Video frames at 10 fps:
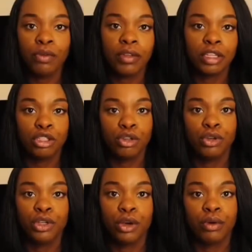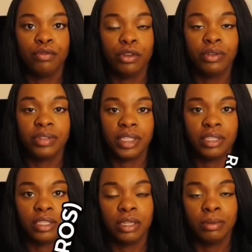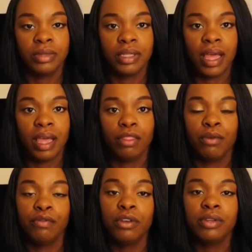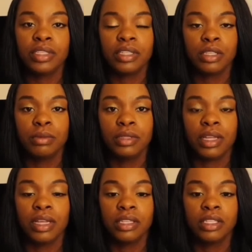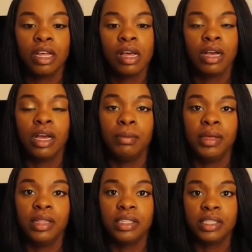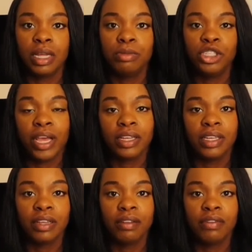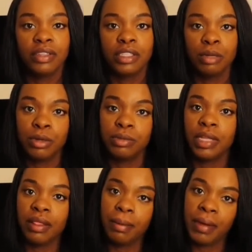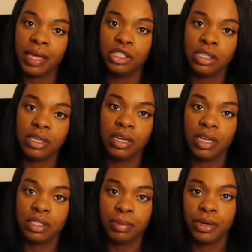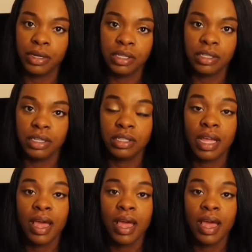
into your review of systems, and the review of systems is going to be the subjective symptoms that the patient experiences.